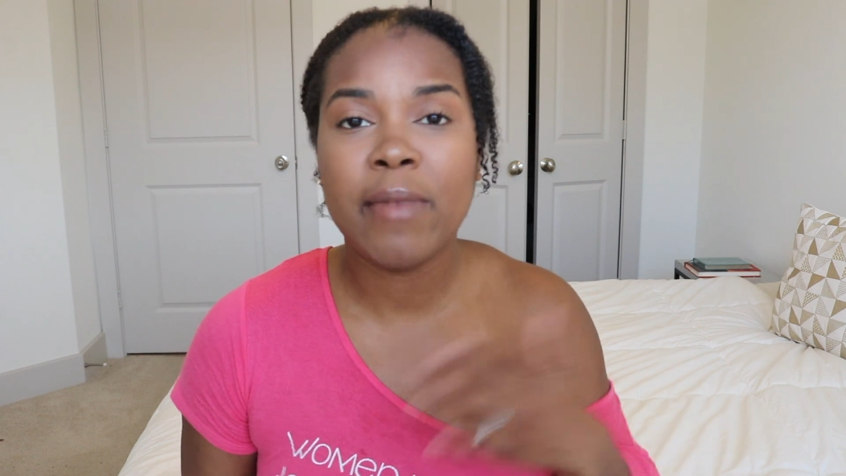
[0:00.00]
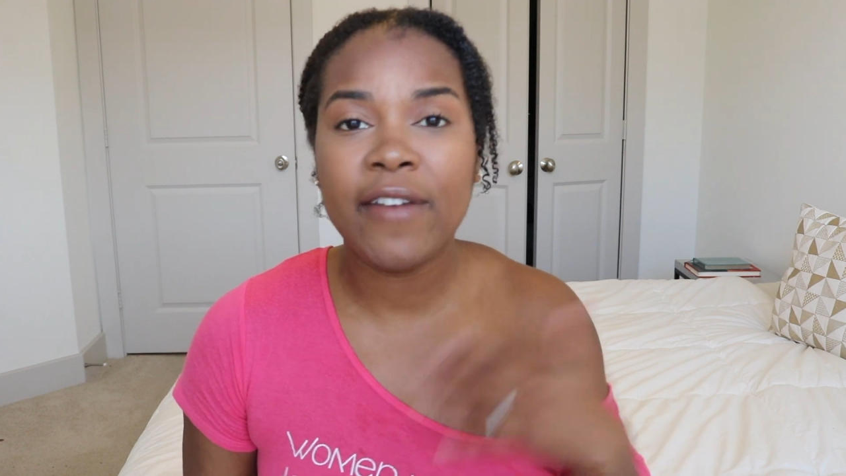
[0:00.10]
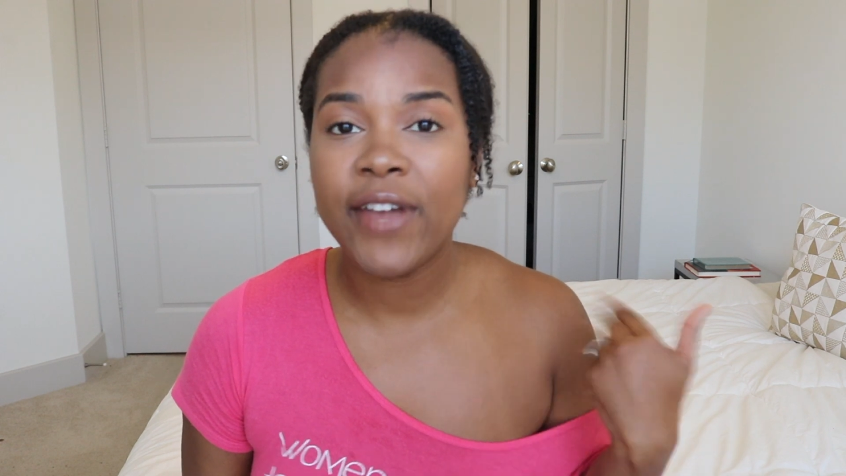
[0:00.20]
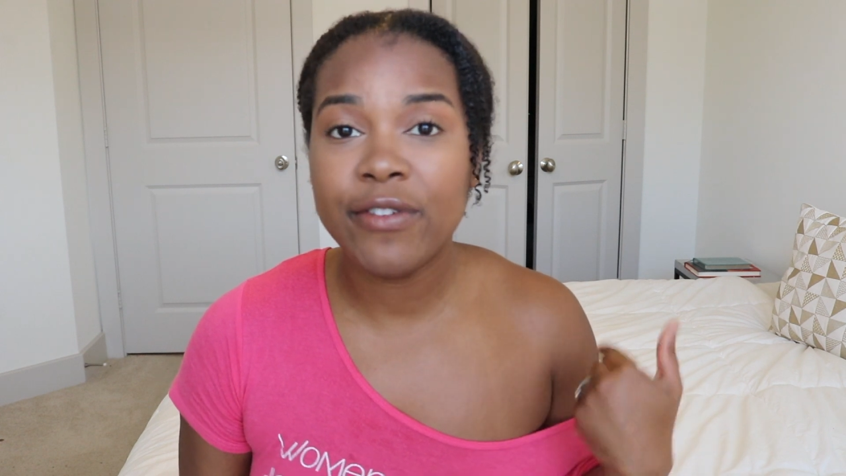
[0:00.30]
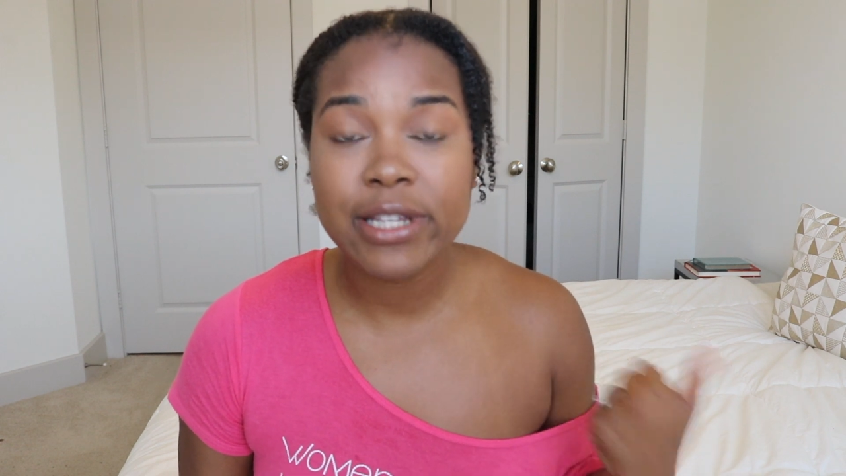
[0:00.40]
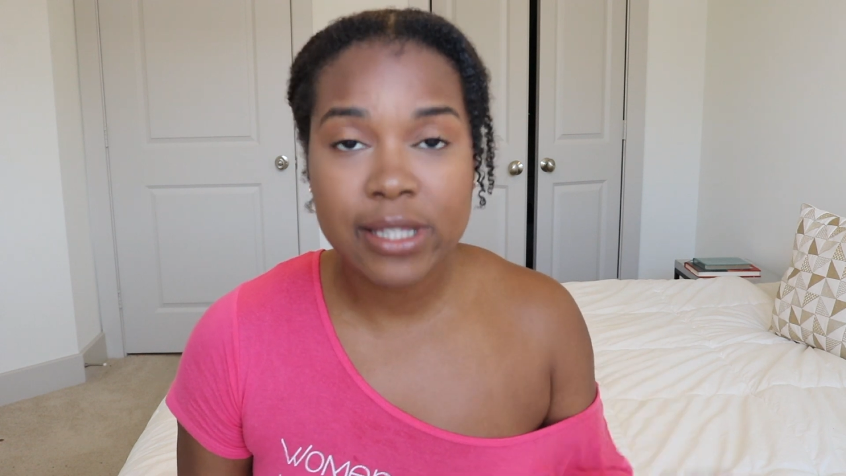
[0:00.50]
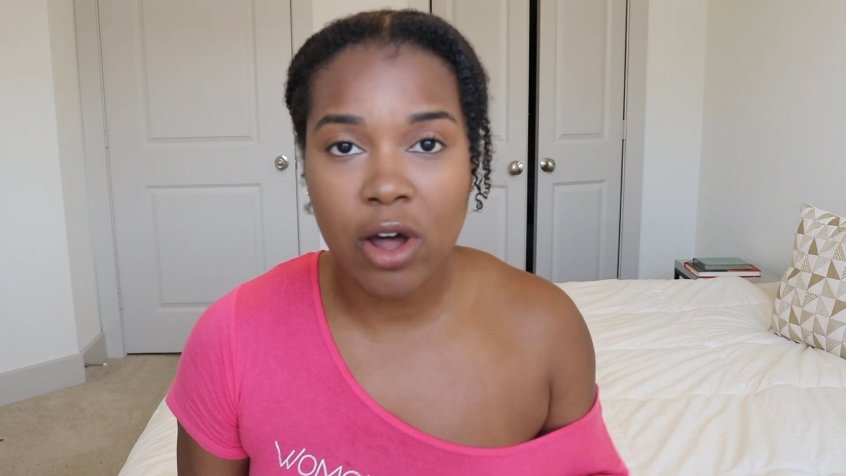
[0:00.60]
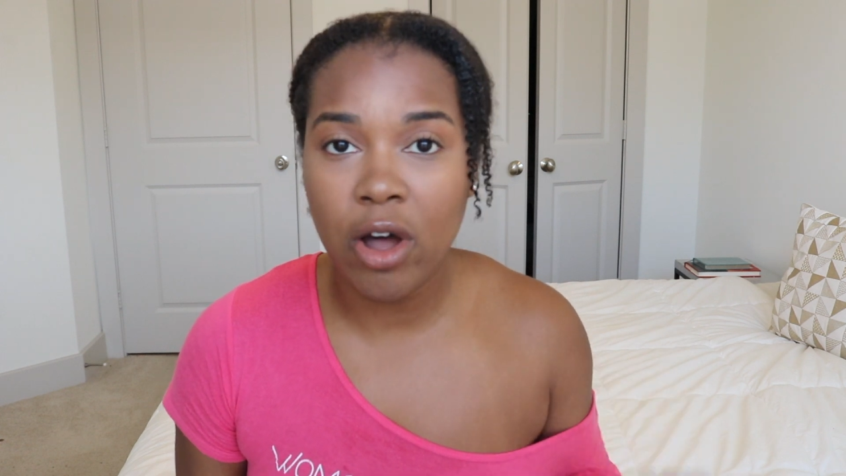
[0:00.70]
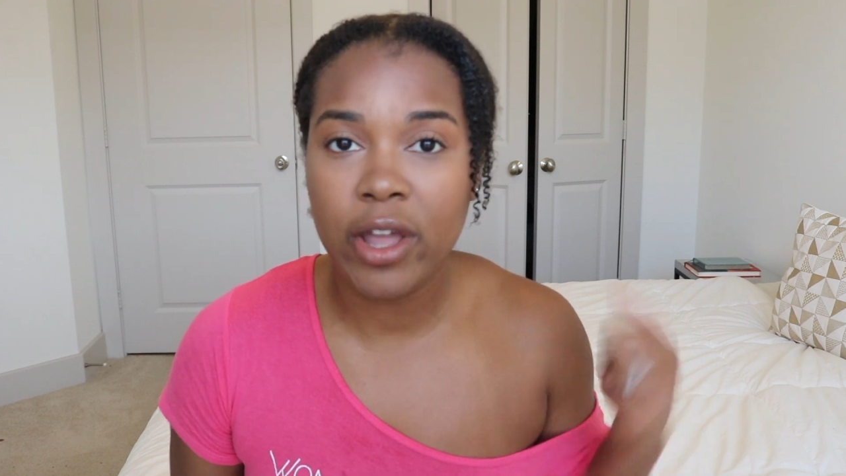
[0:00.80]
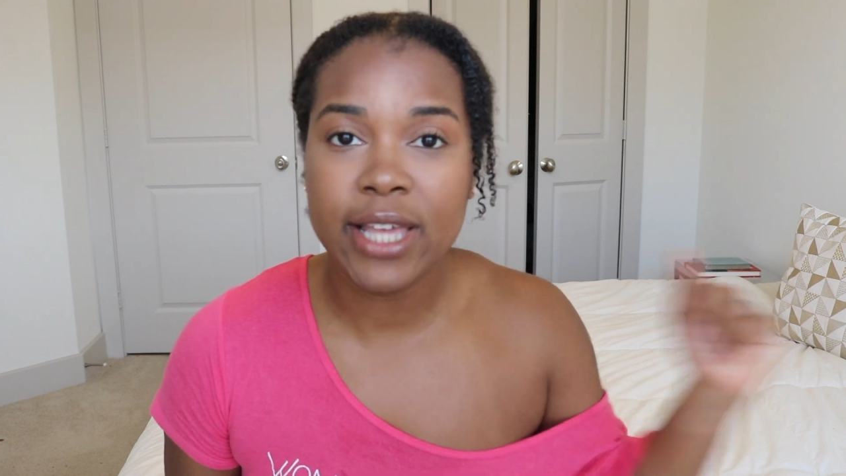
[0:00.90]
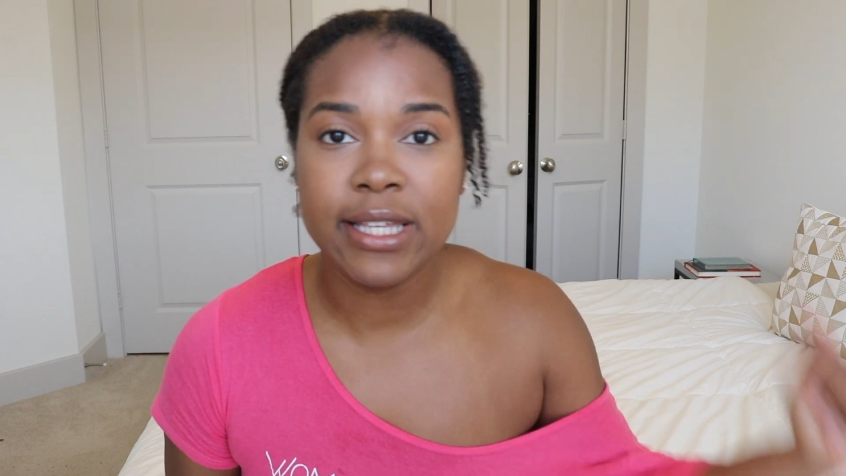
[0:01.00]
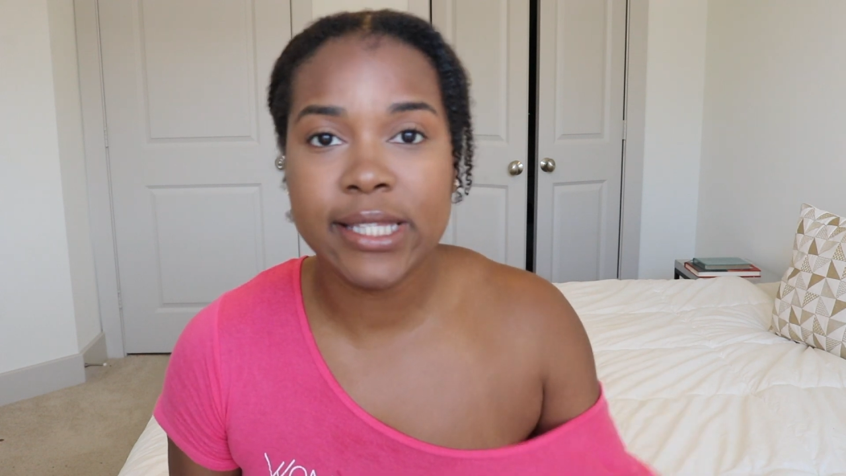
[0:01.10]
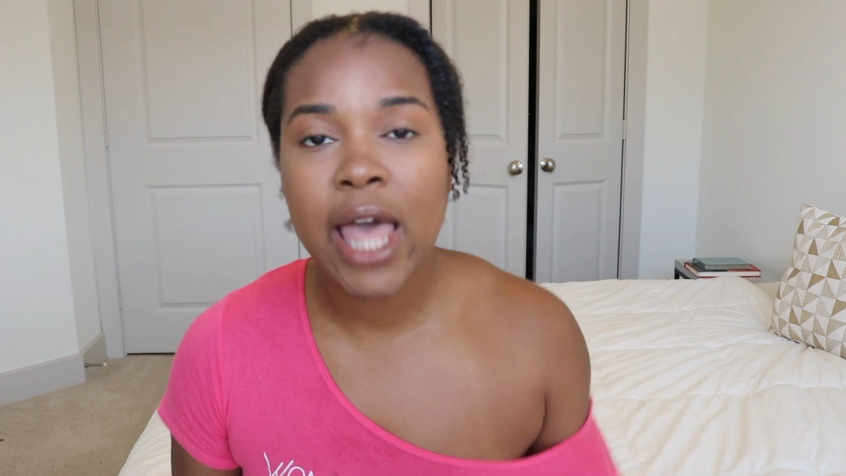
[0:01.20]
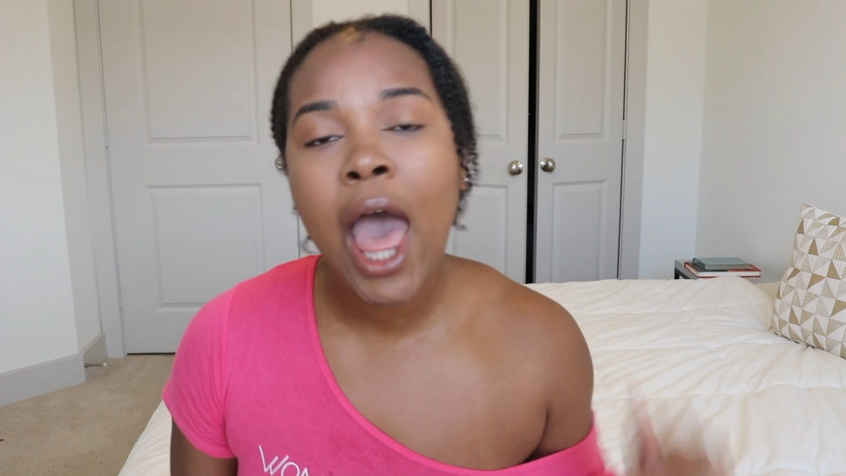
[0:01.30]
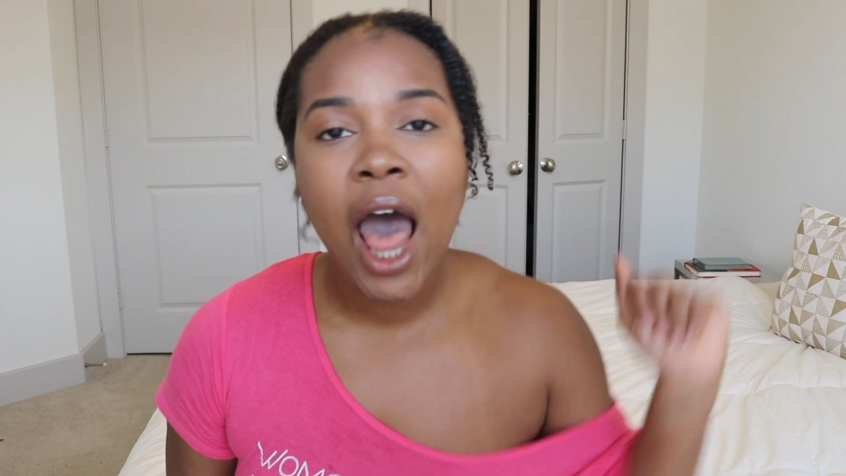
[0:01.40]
my favorite song is